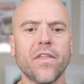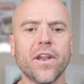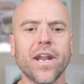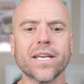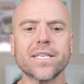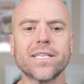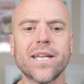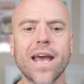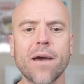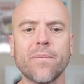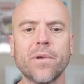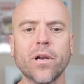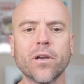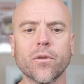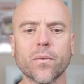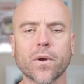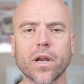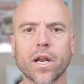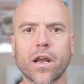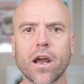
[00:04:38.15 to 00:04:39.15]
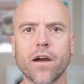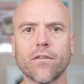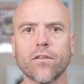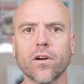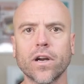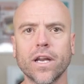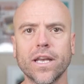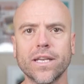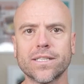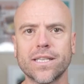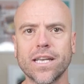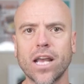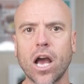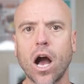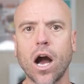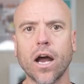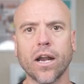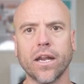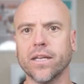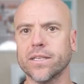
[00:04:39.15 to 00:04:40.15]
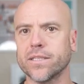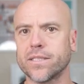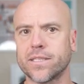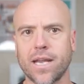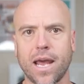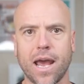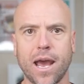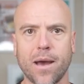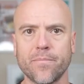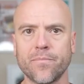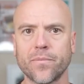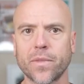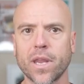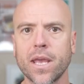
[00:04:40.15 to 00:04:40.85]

The next tab here that we're gonna cover is the audience tab.